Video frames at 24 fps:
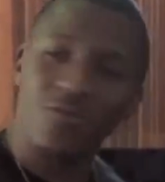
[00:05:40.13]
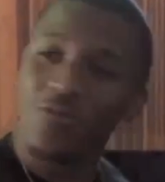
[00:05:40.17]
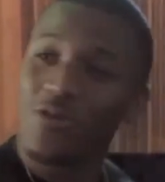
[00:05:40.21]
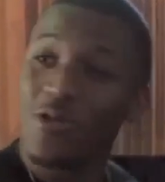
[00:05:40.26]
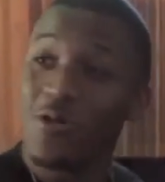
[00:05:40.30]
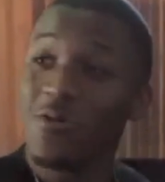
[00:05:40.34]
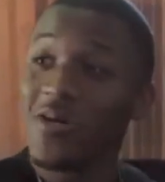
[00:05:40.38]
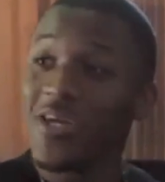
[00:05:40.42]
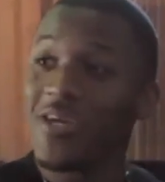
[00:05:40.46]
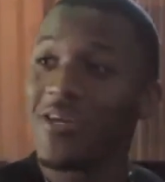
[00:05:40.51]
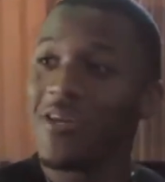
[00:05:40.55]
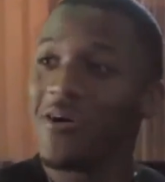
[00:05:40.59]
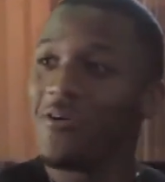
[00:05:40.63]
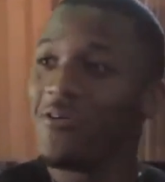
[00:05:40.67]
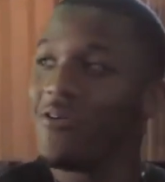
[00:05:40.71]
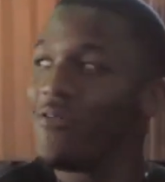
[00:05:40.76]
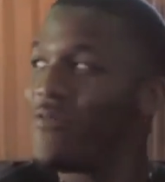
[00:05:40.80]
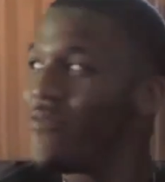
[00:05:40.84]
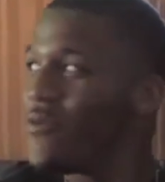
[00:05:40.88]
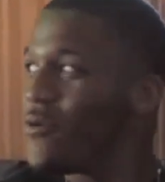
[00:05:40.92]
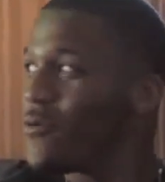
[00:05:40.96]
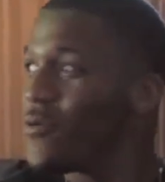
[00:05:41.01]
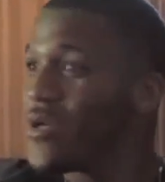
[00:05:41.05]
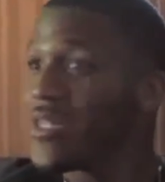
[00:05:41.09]
you do it, you
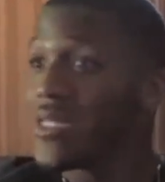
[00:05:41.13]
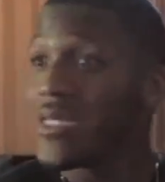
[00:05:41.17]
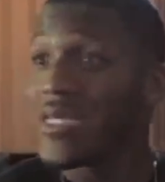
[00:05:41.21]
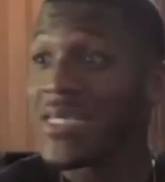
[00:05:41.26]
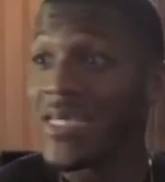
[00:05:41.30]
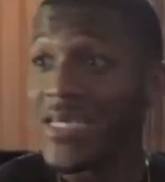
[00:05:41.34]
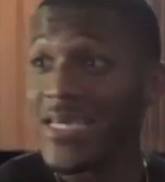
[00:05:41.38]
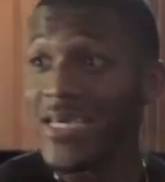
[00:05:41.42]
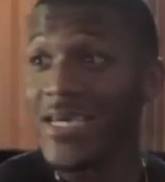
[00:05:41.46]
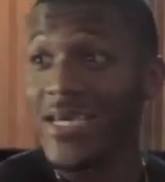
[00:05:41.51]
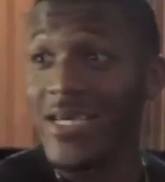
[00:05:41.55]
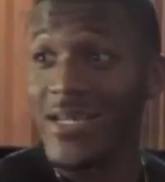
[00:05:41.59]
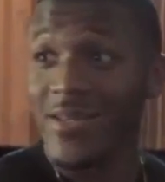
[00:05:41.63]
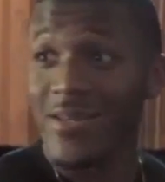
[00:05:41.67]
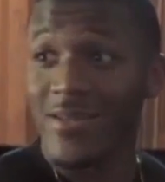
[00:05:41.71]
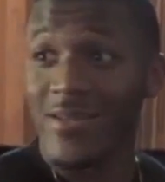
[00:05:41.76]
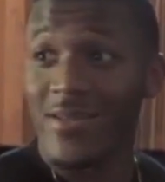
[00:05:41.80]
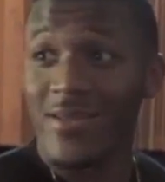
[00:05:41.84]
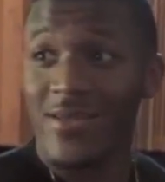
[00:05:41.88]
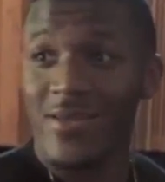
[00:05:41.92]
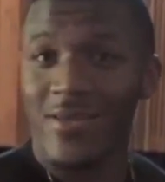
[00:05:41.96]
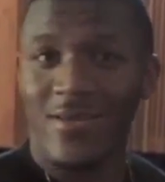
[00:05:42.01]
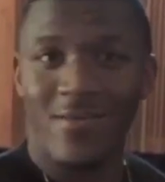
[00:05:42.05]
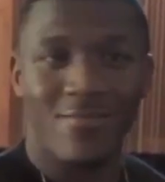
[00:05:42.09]
feel really good.
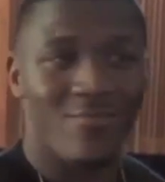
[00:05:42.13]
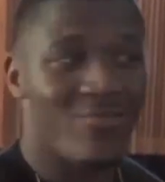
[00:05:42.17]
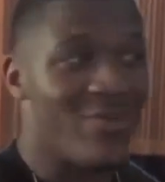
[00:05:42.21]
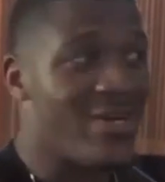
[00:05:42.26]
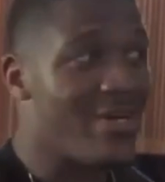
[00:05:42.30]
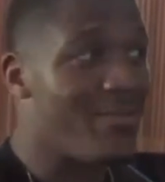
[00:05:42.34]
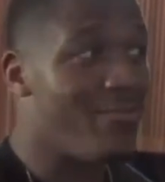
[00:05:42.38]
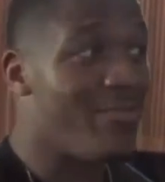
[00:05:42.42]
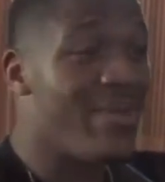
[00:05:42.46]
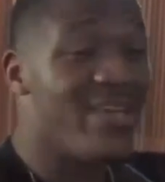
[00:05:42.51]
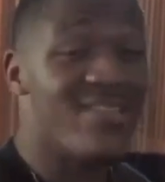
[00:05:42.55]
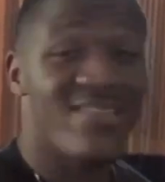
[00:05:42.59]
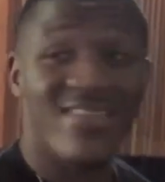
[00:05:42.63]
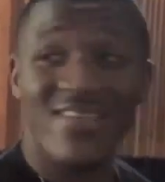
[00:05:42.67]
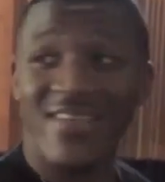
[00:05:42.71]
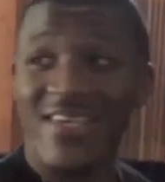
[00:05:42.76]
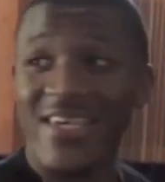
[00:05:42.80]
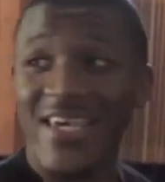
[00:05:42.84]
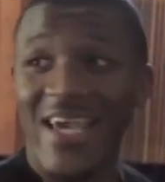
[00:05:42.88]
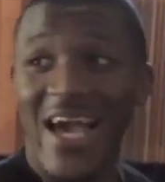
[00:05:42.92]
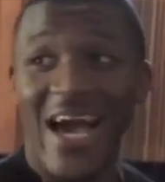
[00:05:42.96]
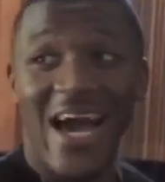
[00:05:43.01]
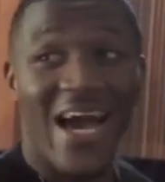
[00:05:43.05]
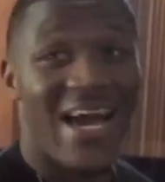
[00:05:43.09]
But
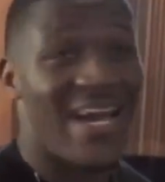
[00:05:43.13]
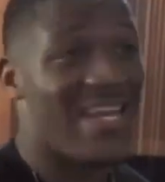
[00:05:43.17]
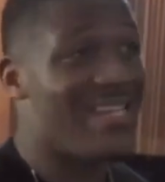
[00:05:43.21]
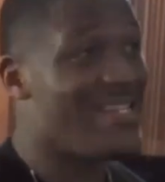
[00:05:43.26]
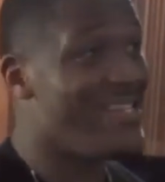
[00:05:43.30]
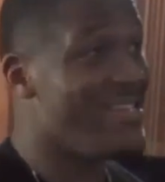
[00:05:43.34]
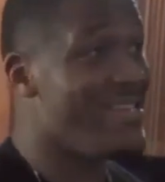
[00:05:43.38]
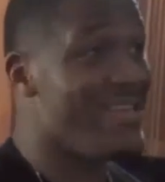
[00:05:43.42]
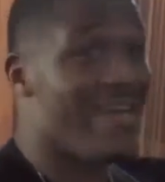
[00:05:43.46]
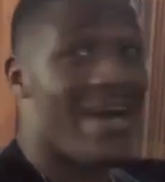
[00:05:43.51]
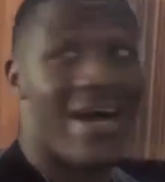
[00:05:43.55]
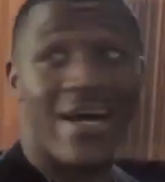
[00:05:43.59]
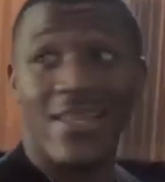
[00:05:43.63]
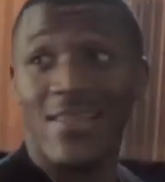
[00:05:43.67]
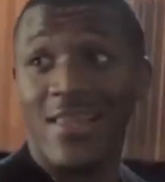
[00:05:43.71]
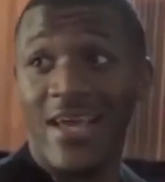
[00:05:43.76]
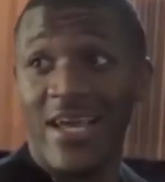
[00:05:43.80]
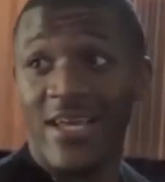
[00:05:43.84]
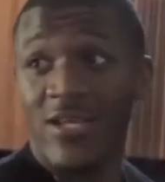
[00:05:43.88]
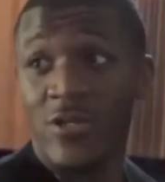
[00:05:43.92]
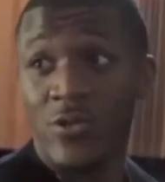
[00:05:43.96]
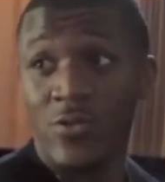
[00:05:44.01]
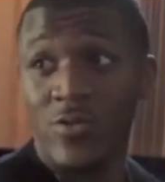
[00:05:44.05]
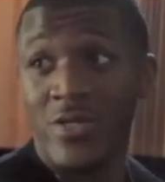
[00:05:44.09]
mentally, I did not
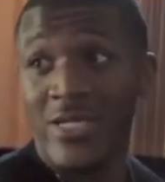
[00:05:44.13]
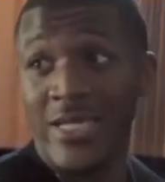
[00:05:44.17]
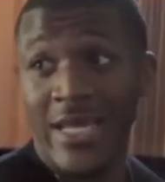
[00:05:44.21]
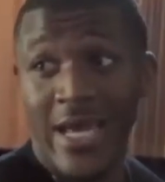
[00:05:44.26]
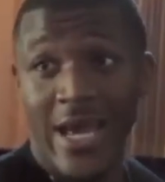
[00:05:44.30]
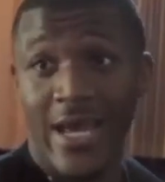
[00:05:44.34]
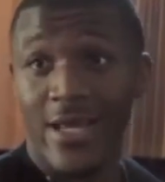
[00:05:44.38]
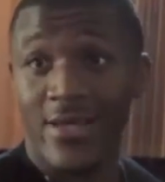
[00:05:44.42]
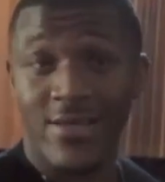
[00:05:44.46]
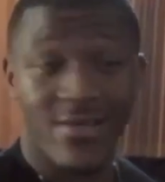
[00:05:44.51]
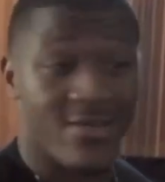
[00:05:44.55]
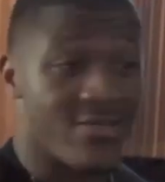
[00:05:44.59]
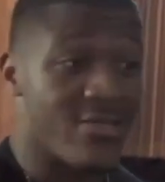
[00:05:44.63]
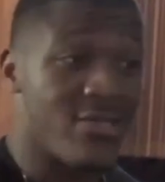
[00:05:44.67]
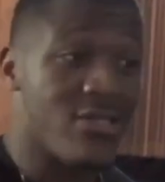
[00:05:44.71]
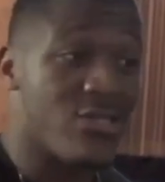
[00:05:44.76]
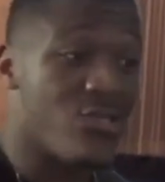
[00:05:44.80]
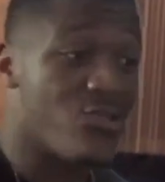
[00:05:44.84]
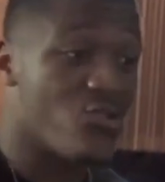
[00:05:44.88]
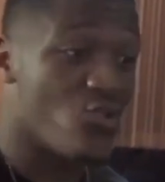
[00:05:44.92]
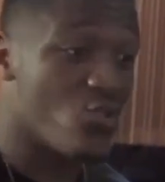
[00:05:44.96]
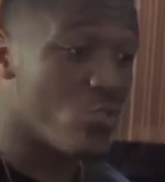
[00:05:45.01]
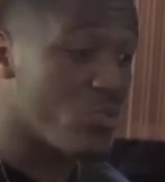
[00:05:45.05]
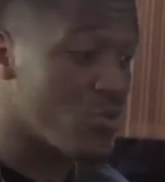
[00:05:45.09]
like doing that because it
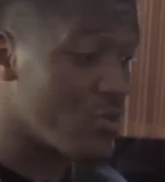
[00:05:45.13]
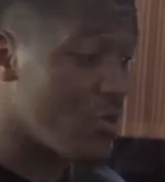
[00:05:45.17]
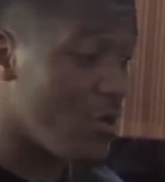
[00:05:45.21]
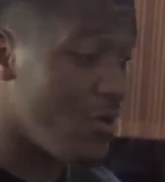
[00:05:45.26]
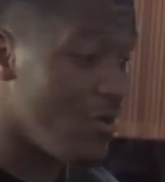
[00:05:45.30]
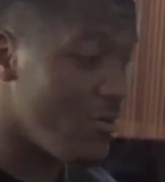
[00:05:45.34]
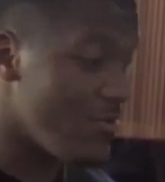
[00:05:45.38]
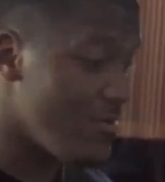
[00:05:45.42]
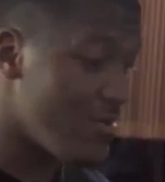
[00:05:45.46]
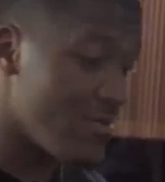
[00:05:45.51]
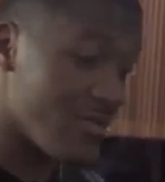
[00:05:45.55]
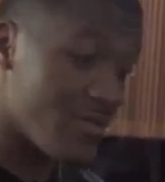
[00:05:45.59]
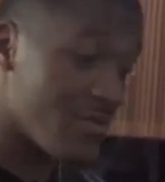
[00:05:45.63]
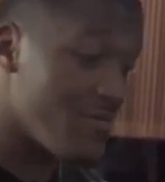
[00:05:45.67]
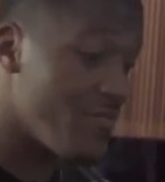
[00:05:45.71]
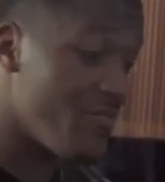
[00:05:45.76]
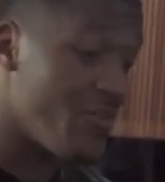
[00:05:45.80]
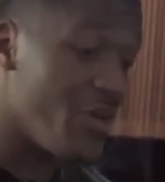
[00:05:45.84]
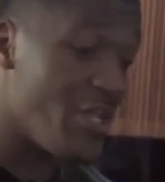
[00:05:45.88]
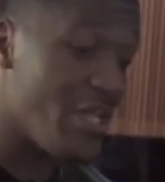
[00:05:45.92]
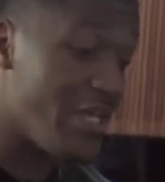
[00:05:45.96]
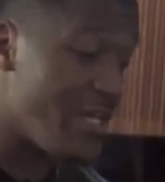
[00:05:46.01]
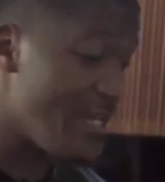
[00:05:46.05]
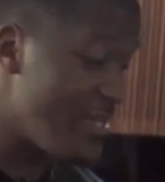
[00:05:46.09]
is super cold. You can
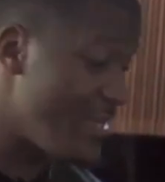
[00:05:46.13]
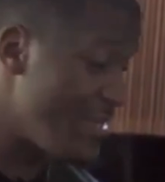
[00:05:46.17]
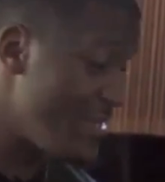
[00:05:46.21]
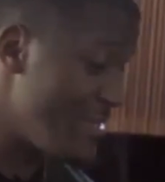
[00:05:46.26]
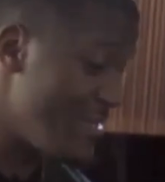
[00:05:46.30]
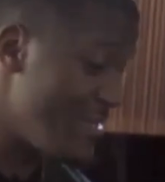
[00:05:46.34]
feel it.